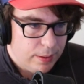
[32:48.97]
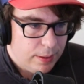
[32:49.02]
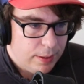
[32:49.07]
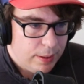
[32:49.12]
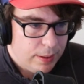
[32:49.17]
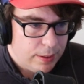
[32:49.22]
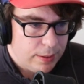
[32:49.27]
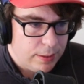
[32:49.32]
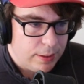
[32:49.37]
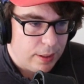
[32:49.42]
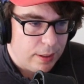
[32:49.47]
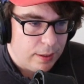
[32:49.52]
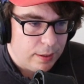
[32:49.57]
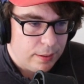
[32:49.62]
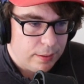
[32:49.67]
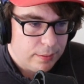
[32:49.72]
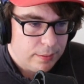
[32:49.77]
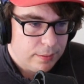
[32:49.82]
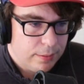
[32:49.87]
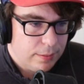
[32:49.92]
Yeah.
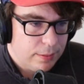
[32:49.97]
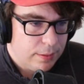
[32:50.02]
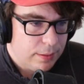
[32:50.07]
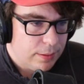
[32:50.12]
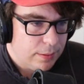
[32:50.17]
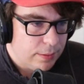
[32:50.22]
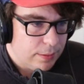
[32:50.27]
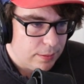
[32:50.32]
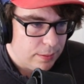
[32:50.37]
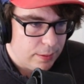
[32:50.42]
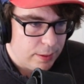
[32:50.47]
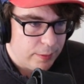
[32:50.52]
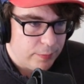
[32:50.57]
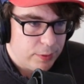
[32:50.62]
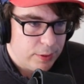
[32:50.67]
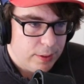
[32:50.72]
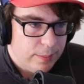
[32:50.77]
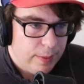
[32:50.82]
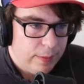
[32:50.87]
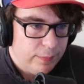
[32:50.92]
I've
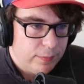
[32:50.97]
seen him have